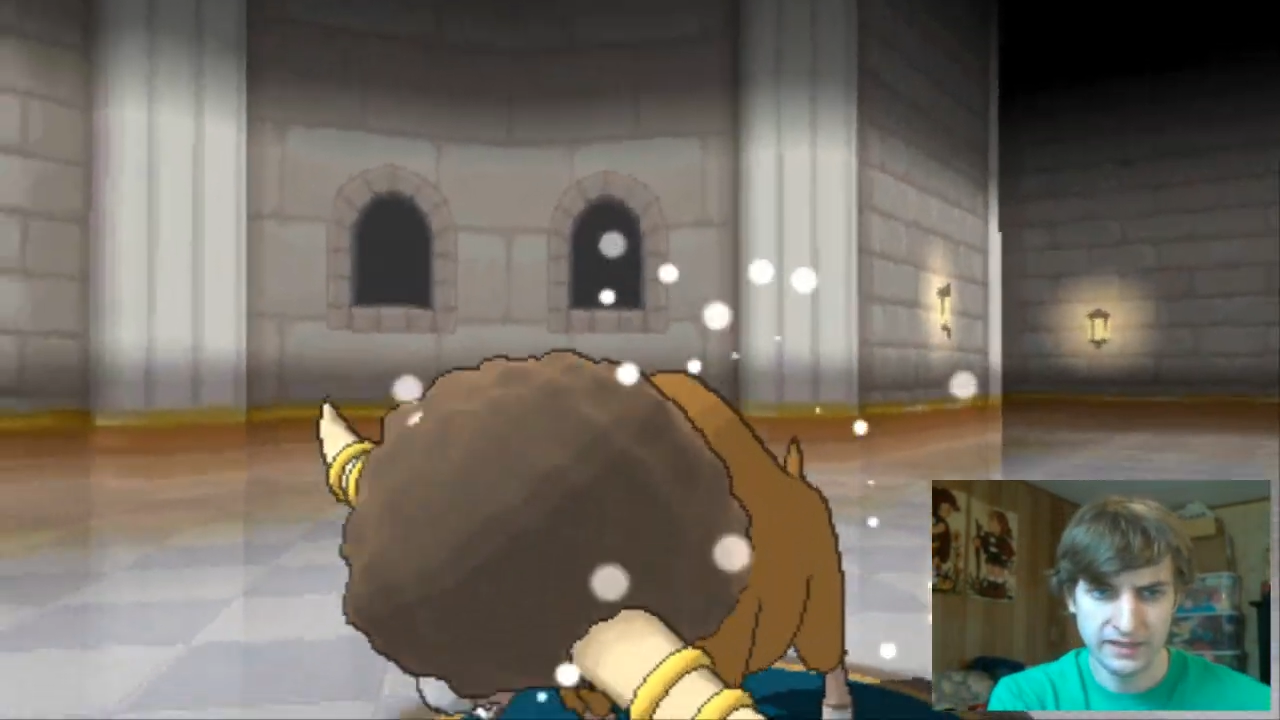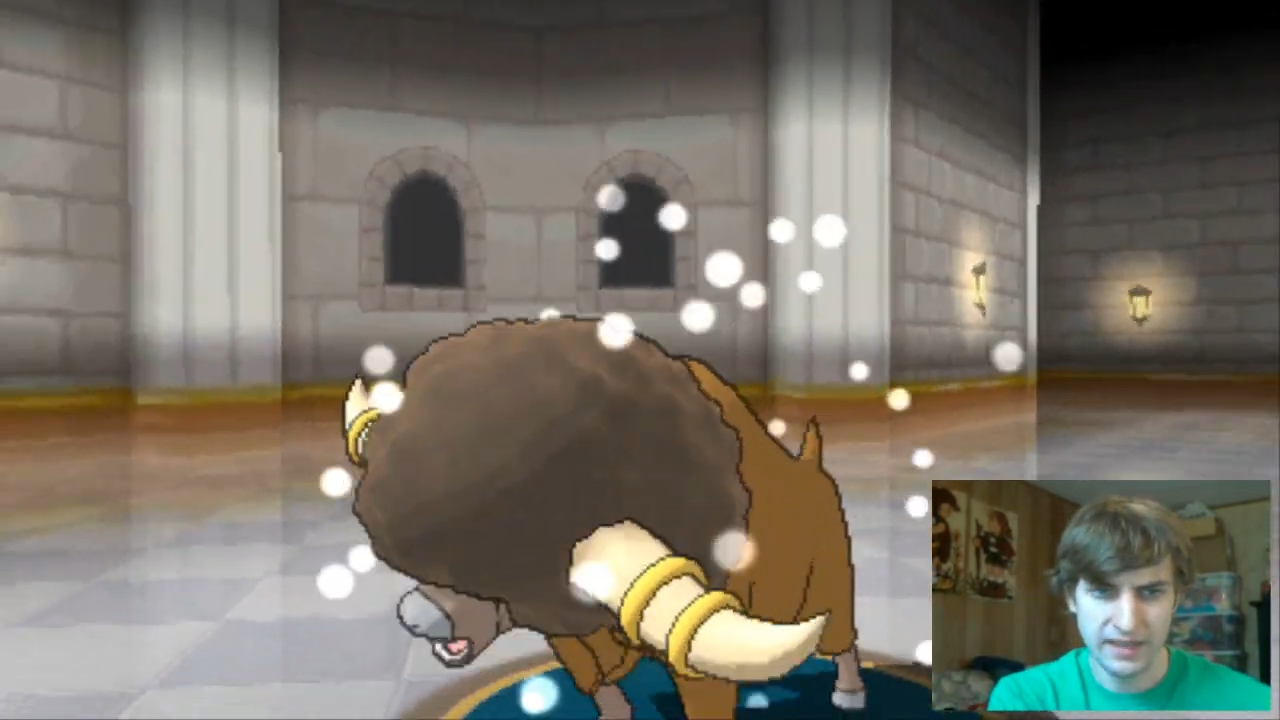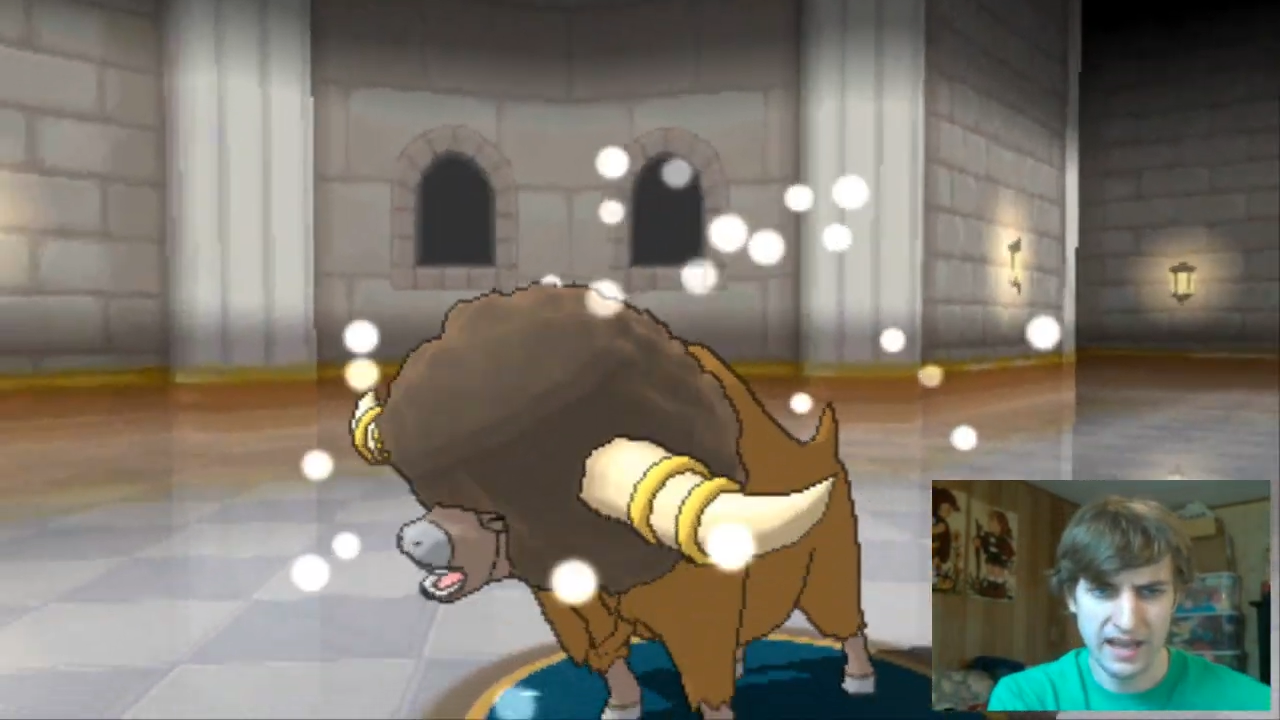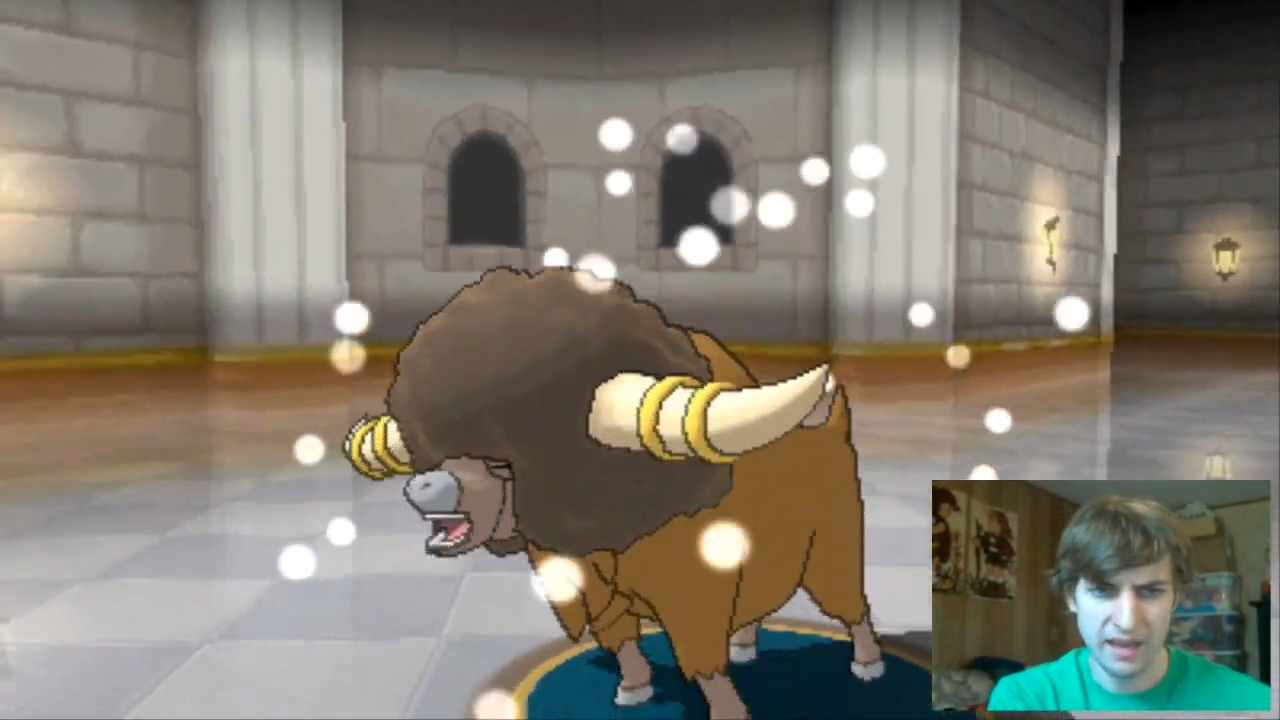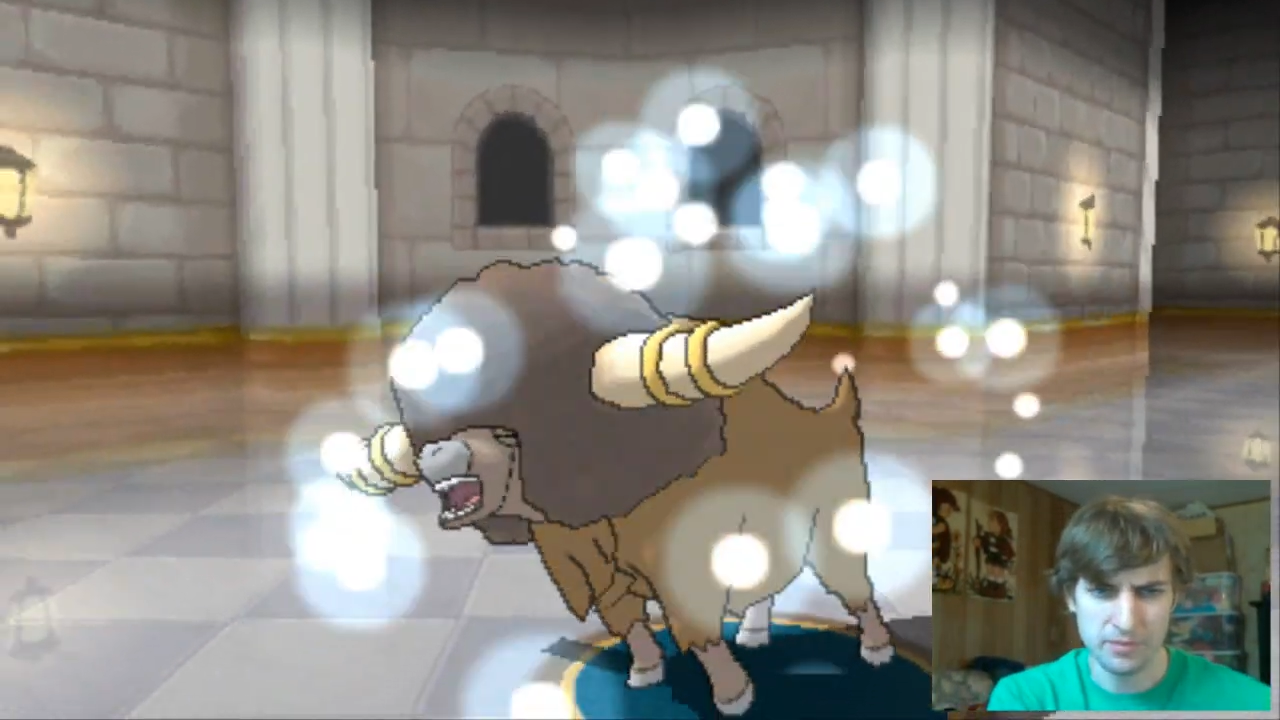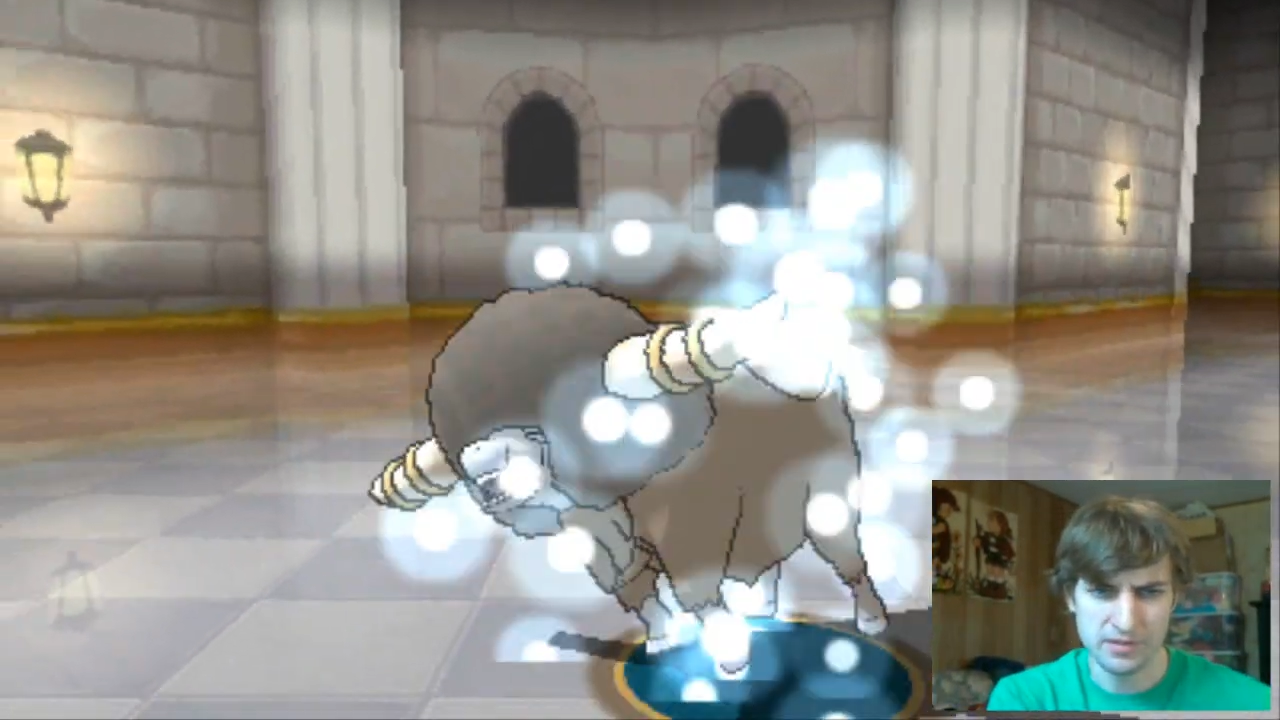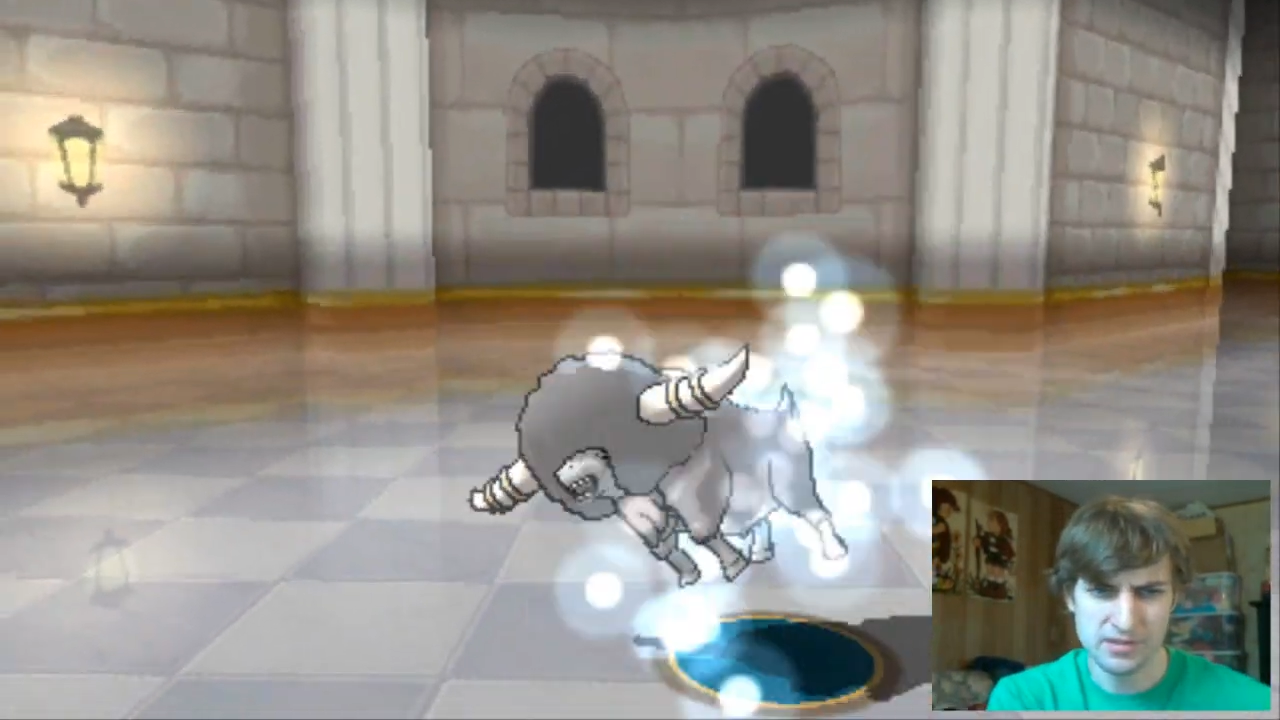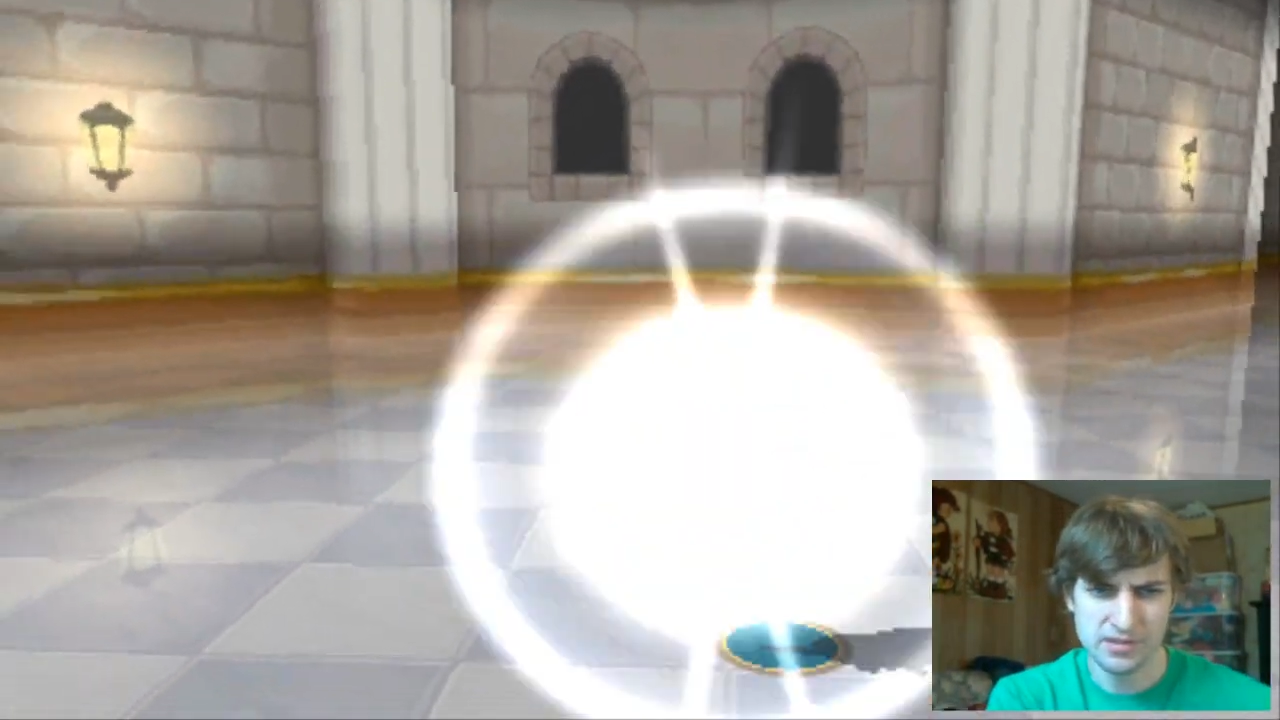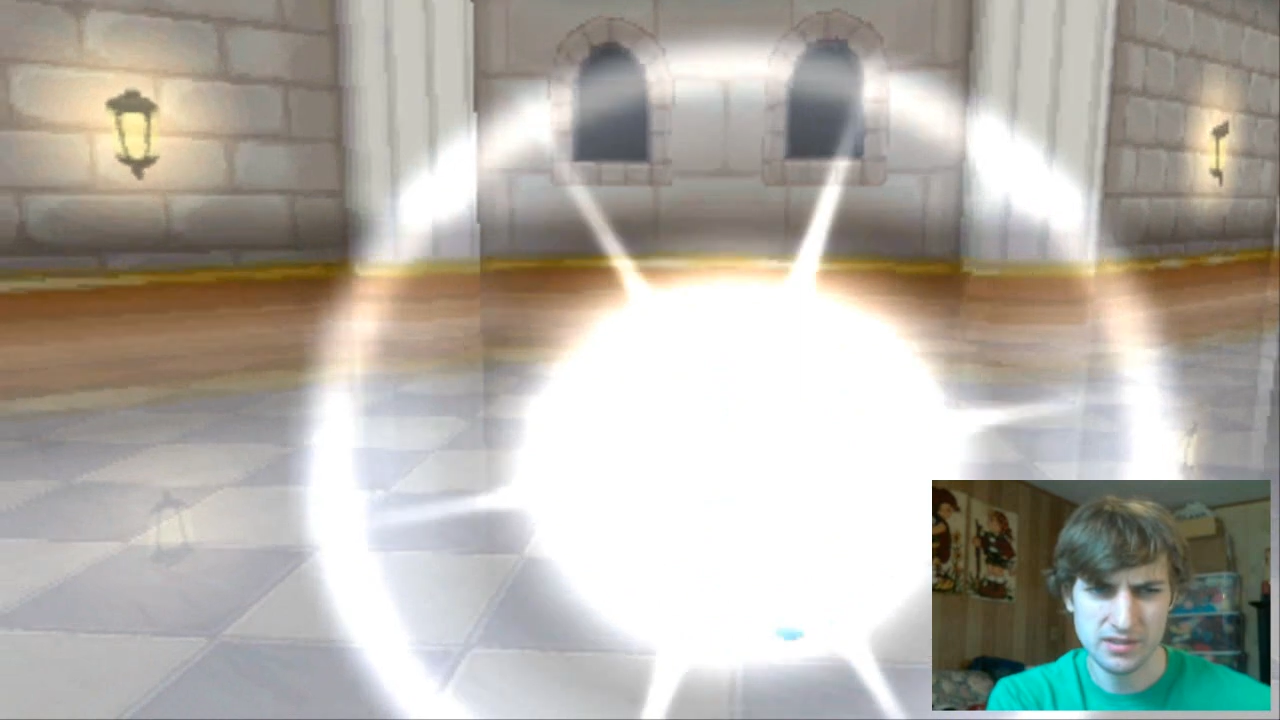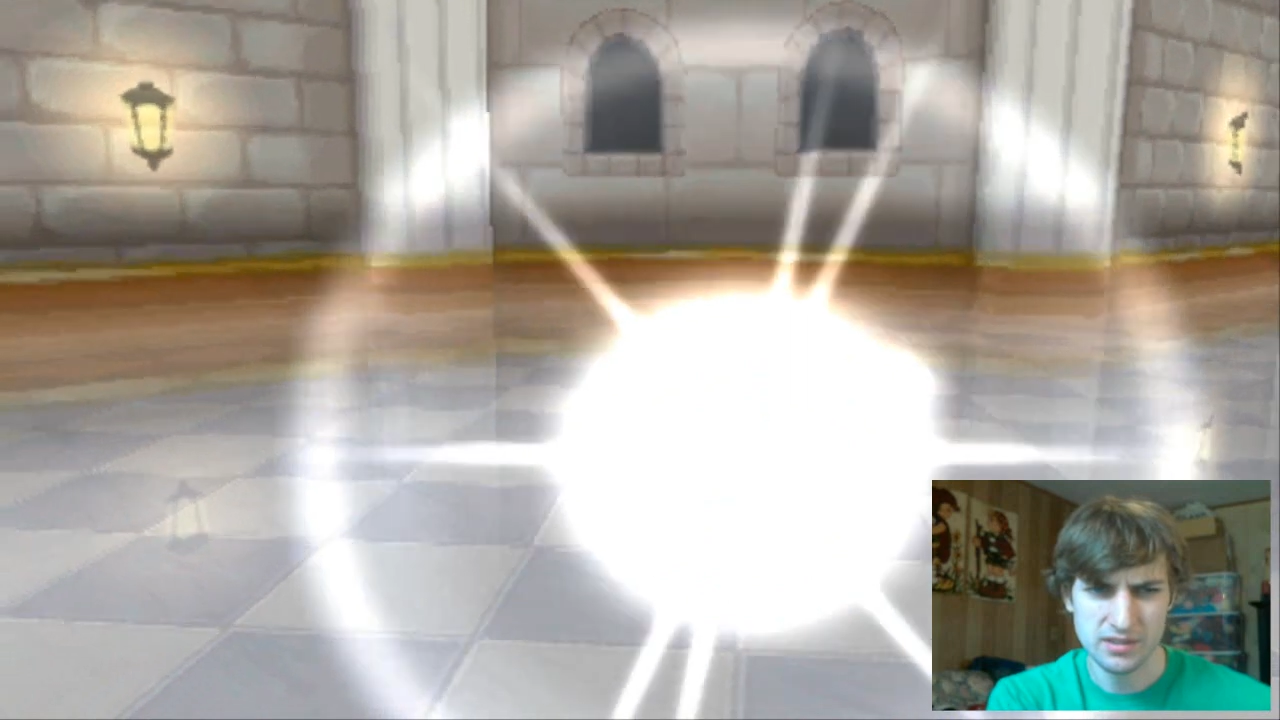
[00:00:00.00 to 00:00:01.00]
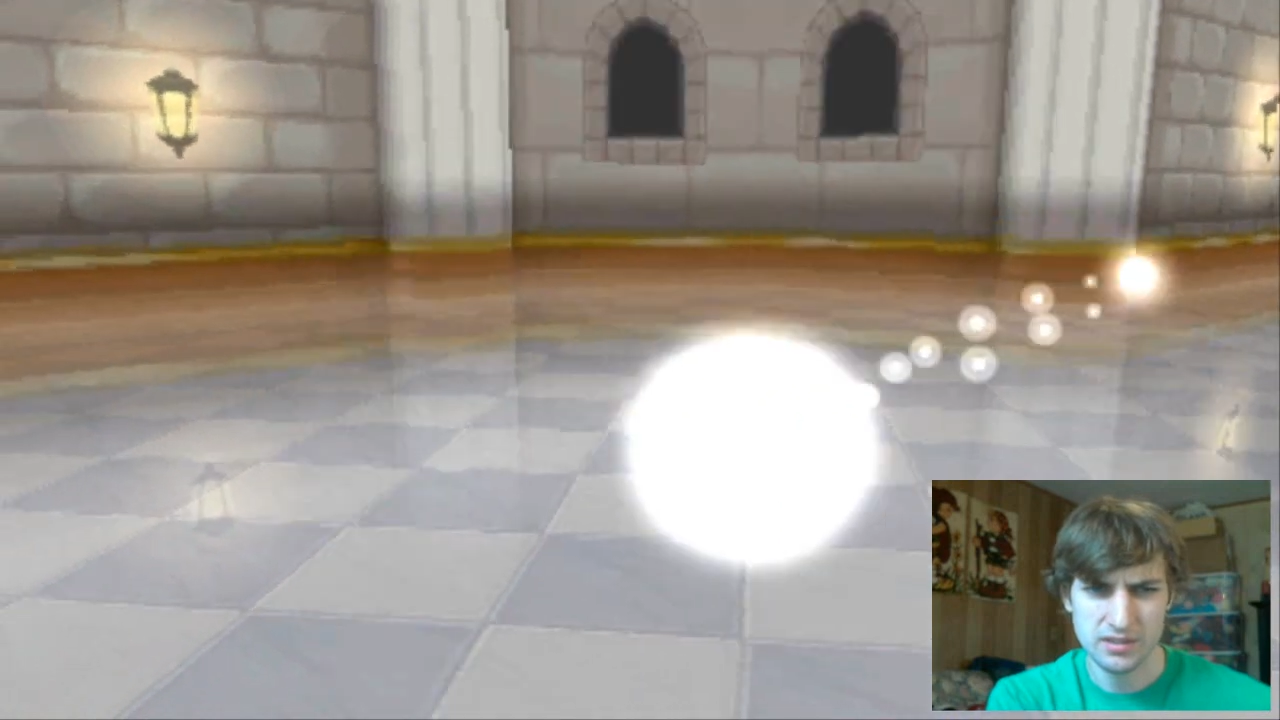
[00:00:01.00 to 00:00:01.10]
Like that happens.